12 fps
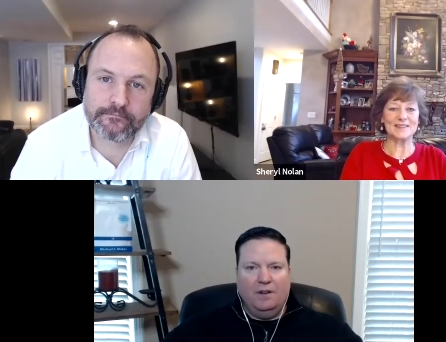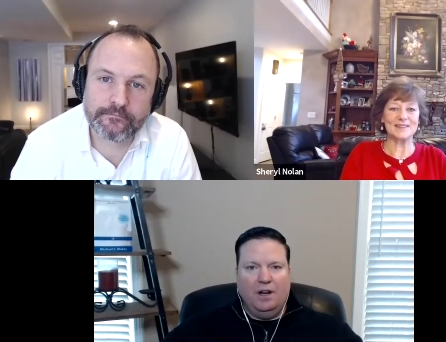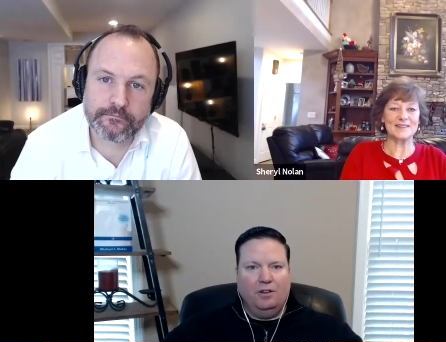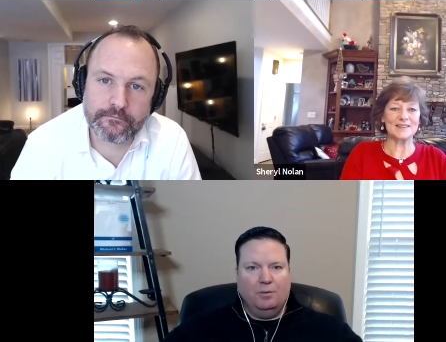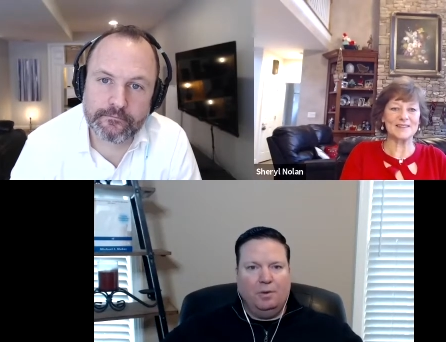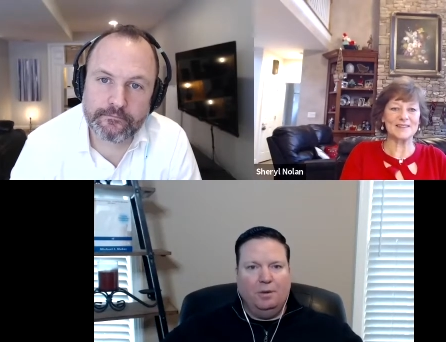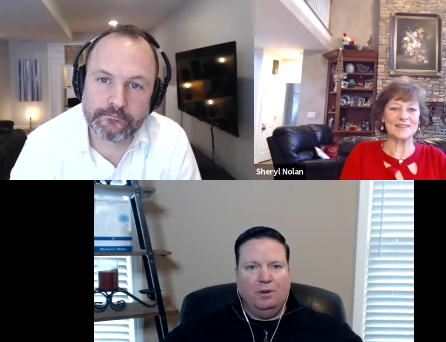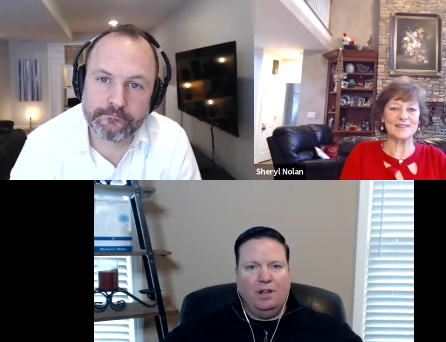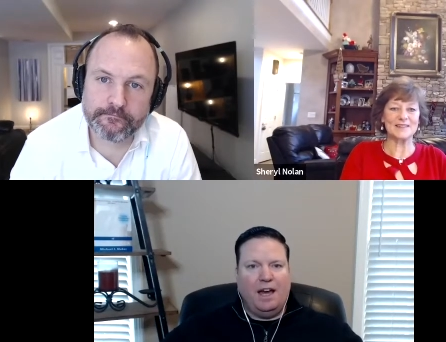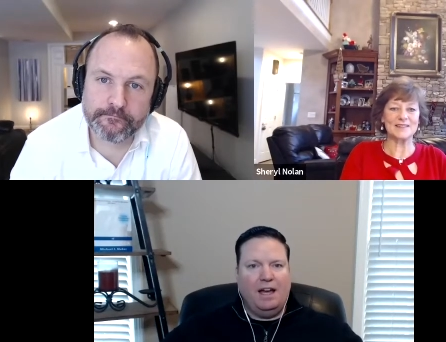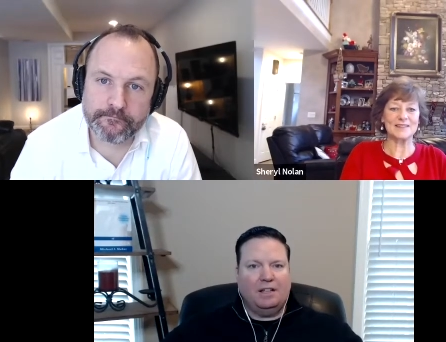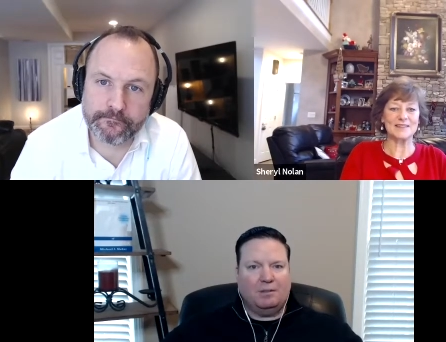Speaker 1: other people to
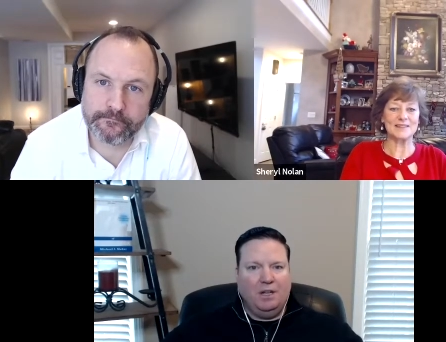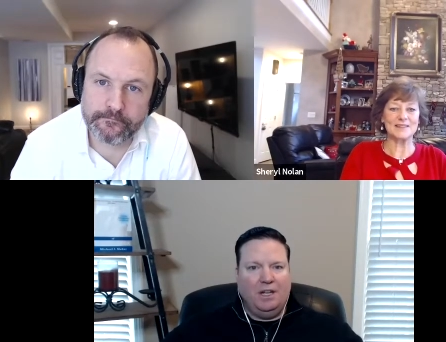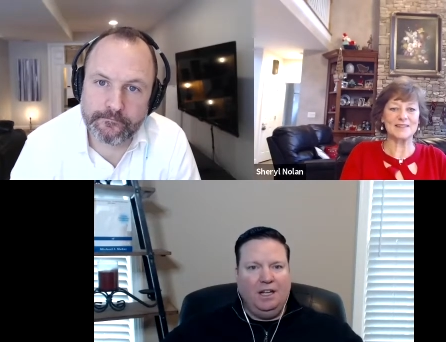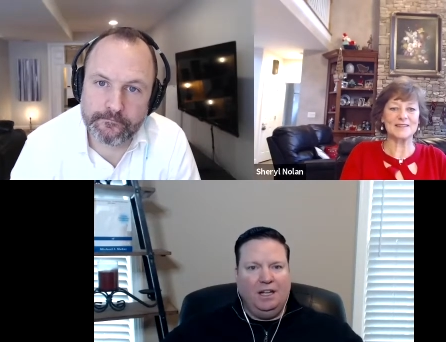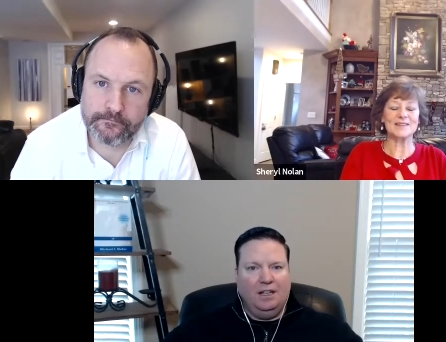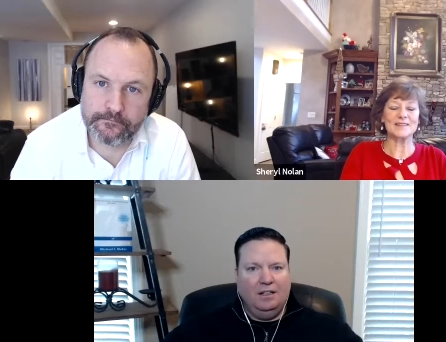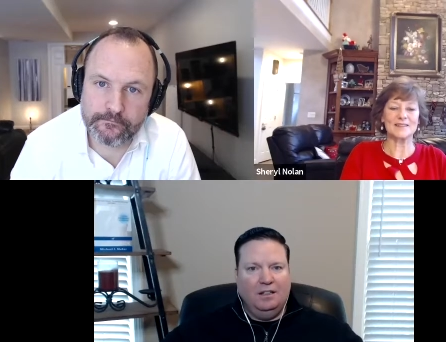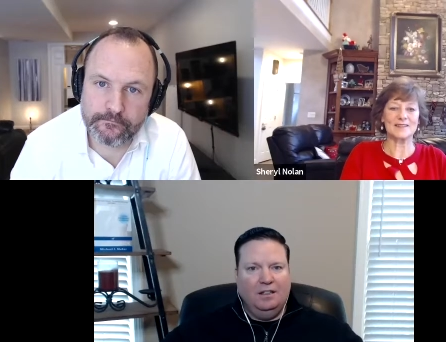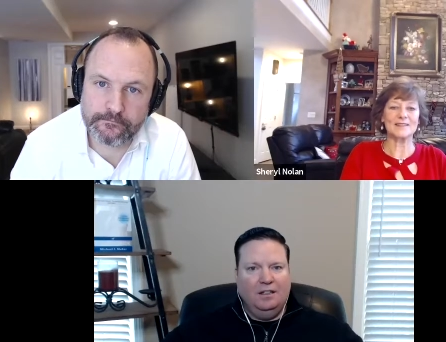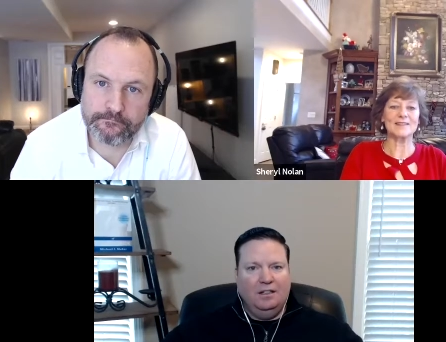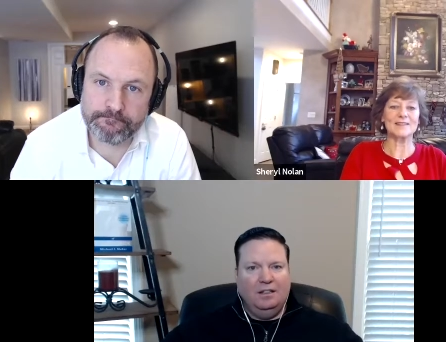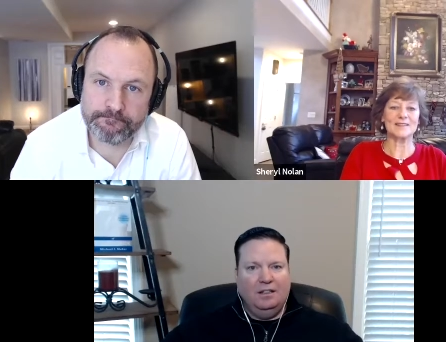ask me.
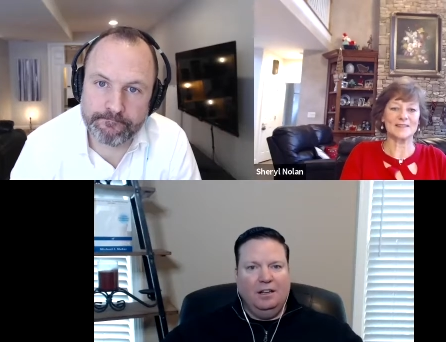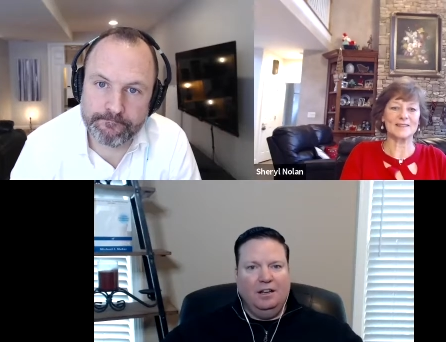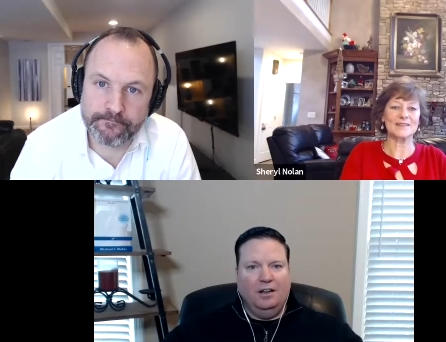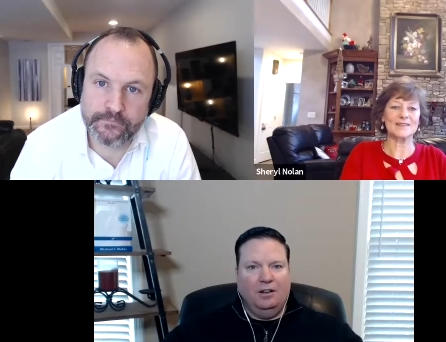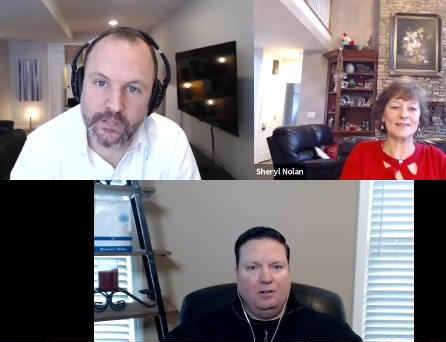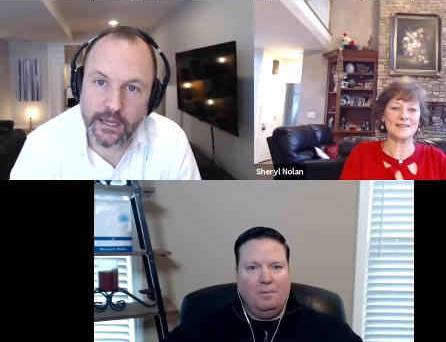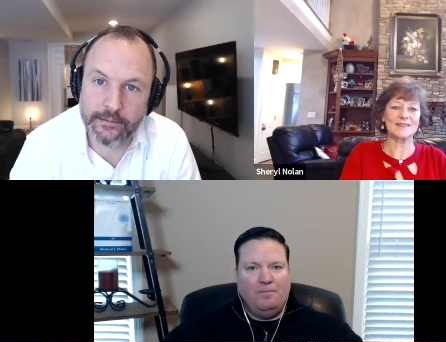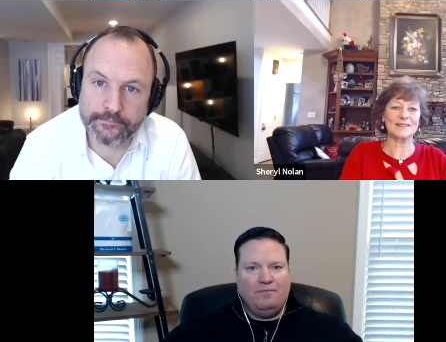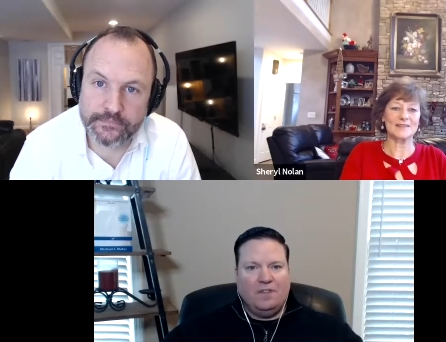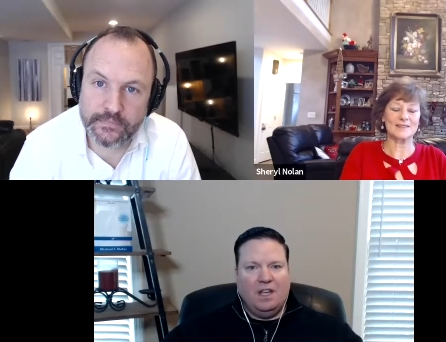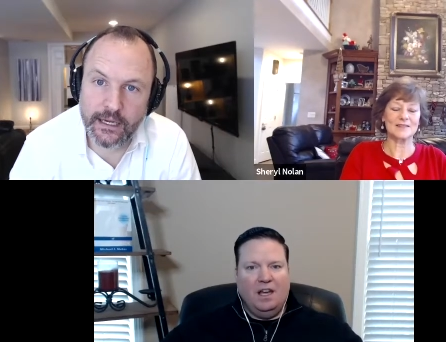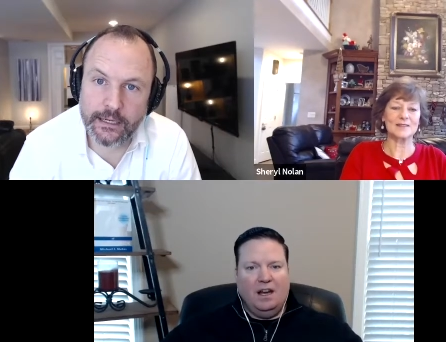Mm. You know? Yeah.
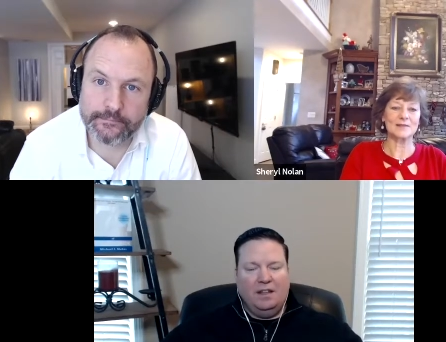Yeah. And I